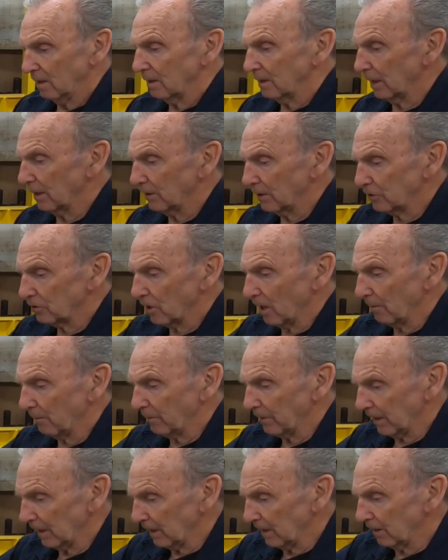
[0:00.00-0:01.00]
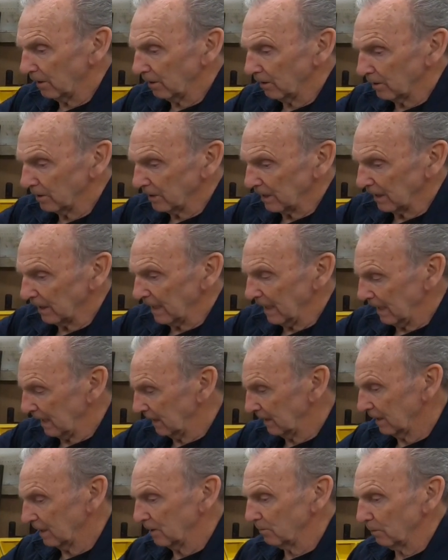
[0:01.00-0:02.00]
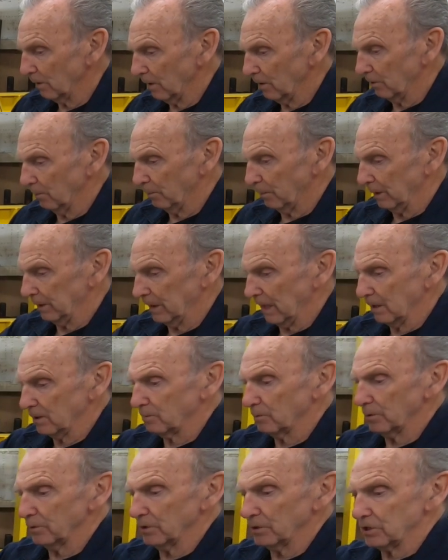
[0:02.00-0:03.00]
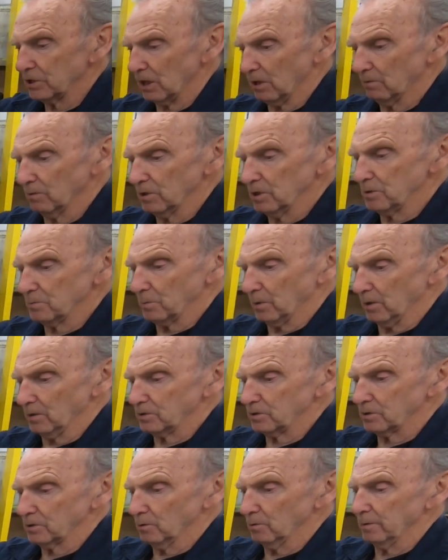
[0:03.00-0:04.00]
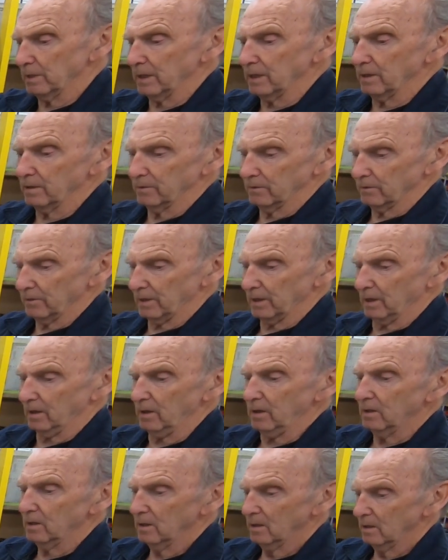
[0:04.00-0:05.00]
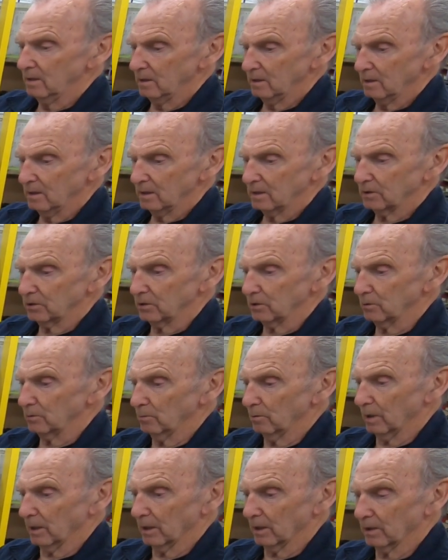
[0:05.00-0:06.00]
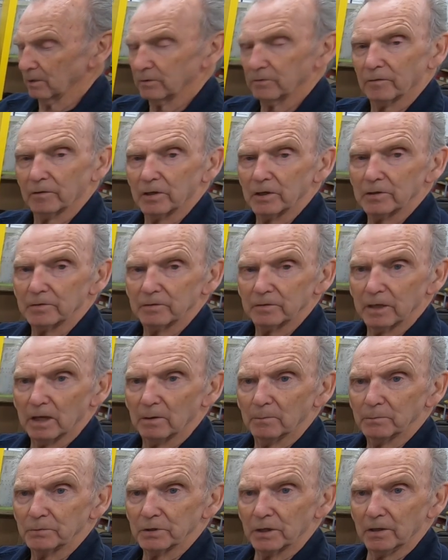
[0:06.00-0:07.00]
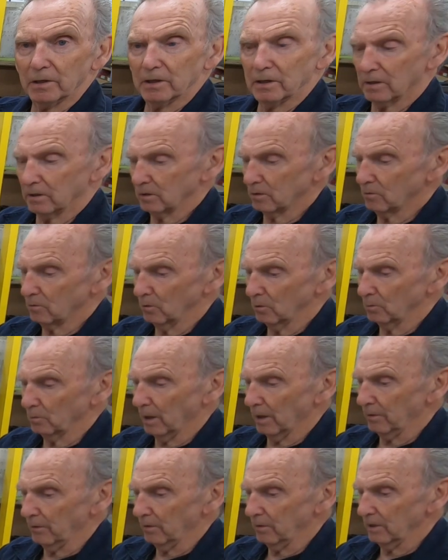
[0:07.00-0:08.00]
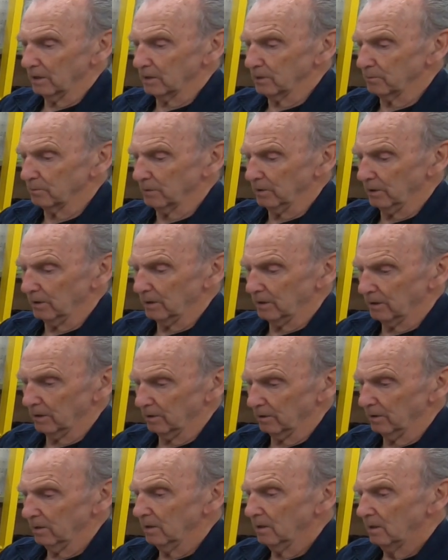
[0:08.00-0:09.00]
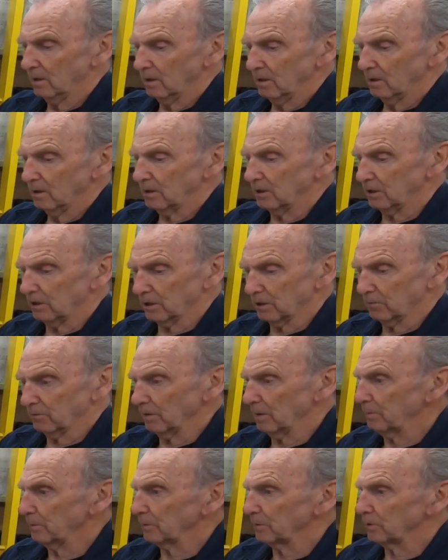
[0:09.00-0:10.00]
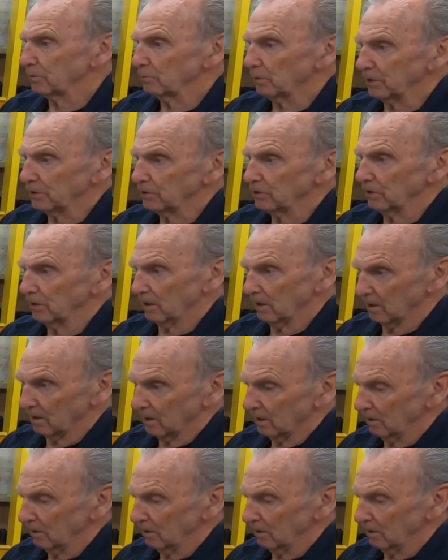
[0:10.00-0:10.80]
Then the top fitting here is, I can't get this one out, but that's where the shower sparks go in there to, uh, to help starting on cold weather. That's where you're... You just flip a switch, and then